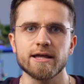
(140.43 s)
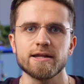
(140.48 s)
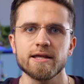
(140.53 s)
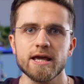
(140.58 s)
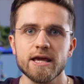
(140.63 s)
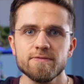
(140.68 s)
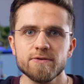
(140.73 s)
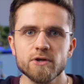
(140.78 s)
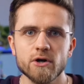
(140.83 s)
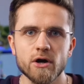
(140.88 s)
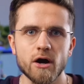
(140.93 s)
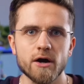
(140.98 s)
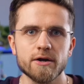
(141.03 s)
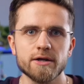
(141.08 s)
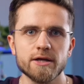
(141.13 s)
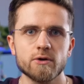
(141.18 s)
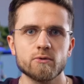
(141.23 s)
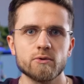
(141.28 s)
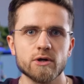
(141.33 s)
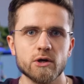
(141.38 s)
And if your
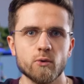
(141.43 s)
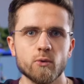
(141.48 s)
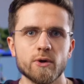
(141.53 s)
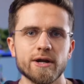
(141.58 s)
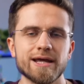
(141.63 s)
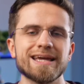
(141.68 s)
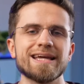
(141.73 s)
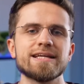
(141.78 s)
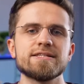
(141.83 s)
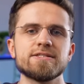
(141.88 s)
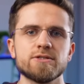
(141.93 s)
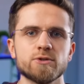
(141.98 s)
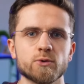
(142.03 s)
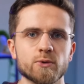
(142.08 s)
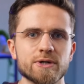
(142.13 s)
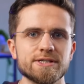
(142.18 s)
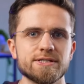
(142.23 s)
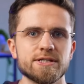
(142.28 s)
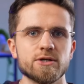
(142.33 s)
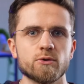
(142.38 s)
audio recording is
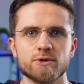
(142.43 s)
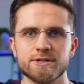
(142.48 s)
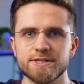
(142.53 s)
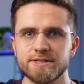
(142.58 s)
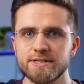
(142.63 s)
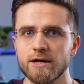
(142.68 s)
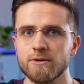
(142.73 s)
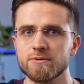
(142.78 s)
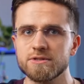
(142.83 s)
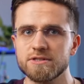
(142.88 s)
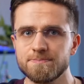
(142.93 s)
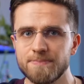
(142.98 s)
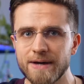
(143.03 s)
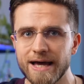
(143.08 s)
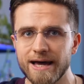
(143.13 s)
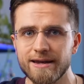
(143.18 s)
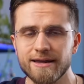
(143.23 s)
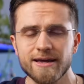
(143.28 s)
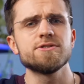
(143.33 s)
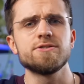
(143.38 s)
noisy or sounds
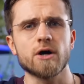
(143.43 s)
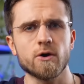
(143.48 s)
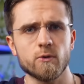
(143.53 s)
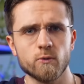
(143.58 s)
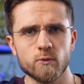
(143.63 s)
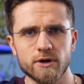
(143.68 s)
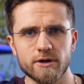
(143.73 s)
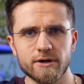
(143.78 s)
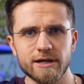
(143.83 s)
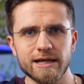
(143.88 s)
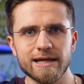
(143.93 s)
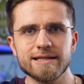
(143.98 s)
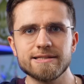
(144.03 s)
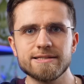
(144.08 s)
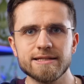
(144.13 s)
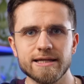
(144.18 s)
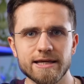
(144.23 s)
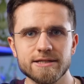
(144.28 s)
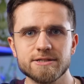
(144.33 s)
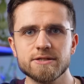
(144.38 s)
bad, don't worry, it's
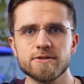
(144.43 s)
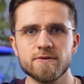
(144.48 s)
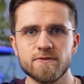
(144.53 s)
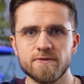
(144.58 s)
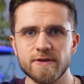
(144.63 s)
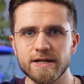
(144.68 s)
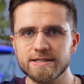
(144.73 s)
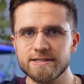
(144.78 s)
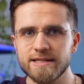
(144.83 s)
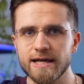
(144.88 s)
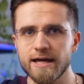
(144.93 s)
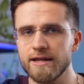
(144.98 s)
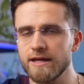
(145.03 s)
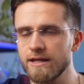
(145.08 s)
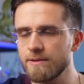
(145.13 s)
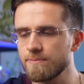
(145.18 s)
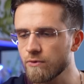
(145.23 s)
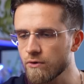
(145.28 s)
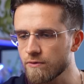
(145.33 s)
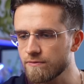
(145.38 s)
easy to fix that
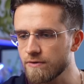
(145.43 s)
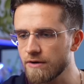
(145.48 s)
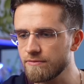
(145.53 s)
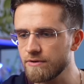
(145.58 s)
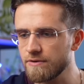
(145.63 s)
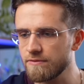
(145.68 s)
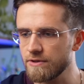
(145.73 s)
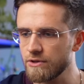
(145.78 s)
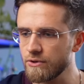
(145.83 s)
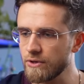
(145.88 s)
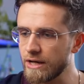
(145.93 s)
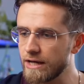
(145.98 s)
in Movavi Video